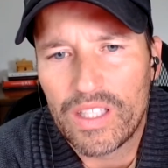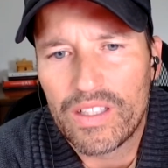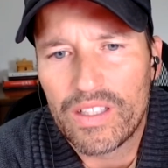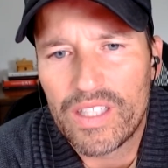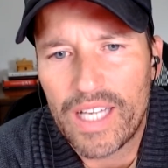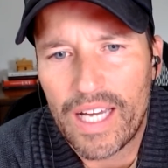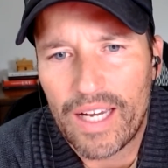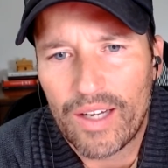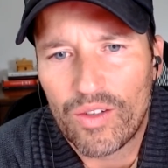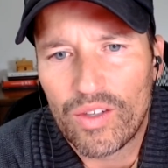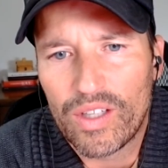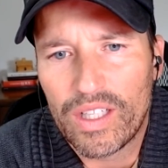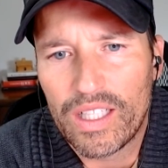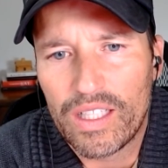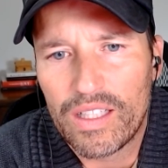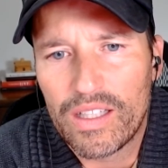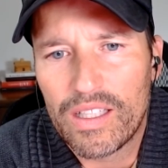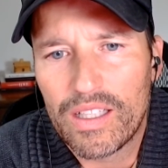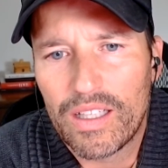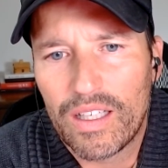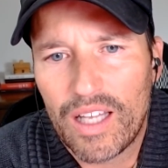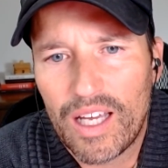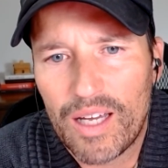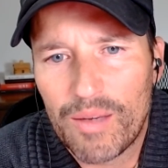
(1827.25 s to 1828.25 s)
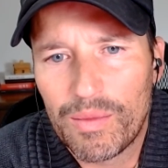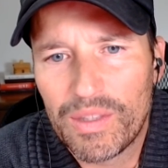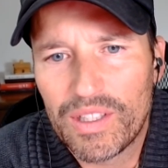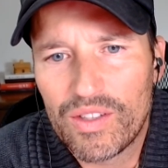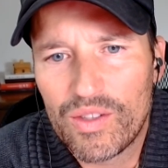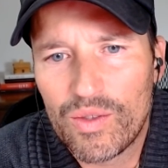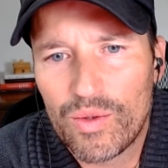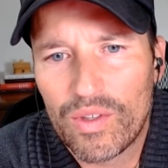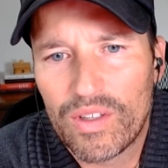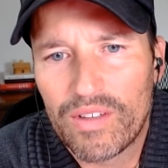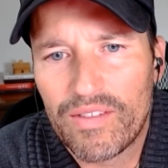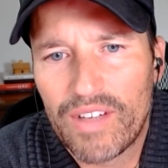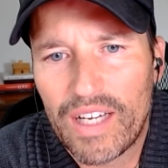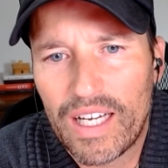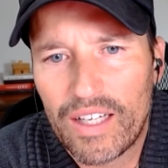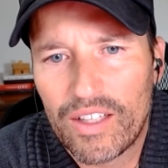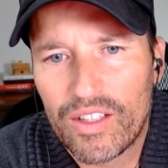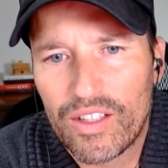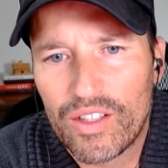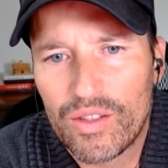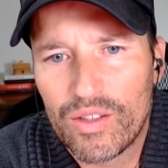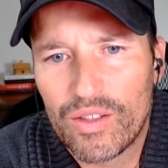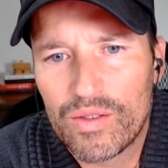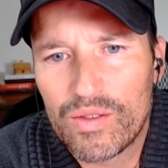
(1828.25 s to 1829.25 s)
integrity, the alignment to our
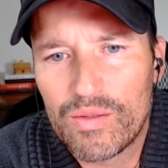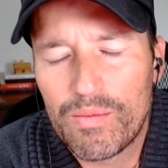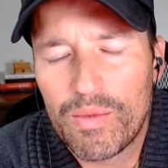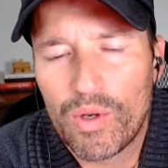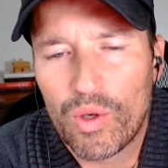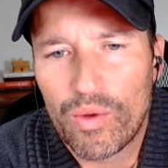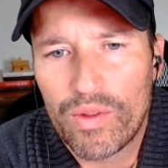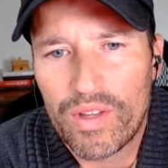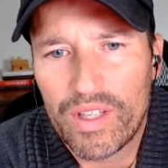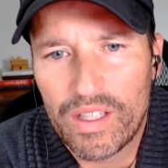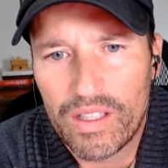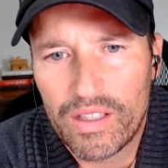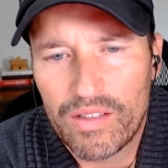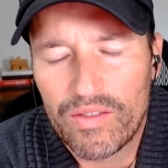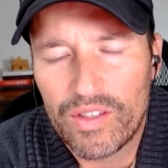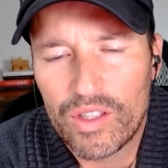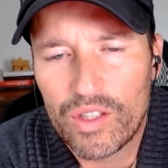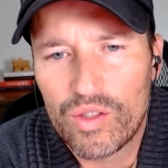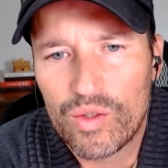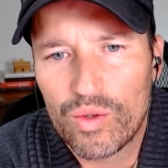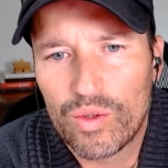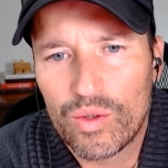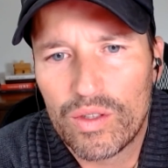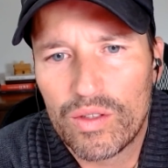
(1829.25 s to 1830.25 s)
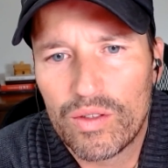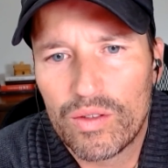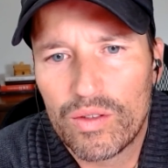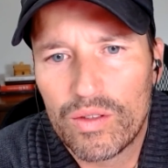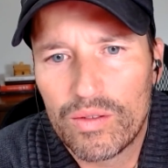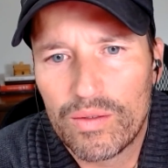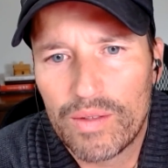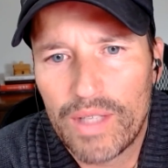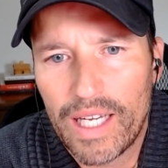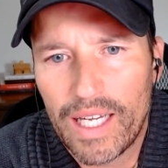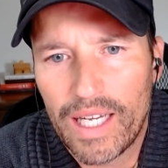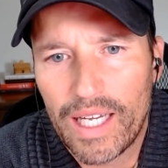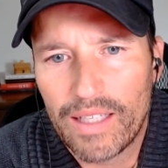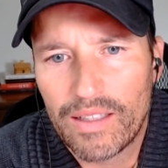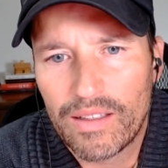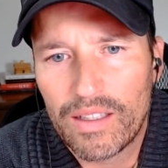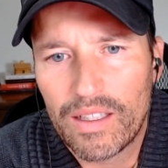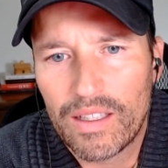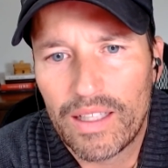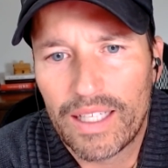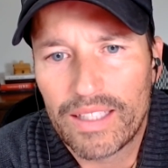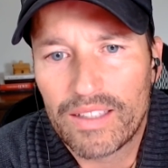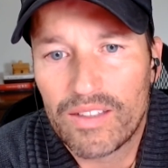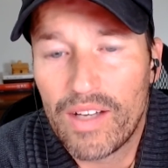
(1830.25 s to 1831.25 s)
values, both individual and
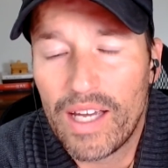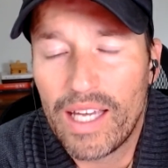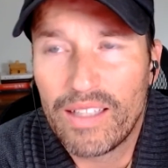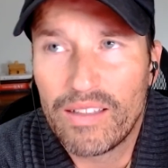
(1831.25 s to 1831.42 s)
collective.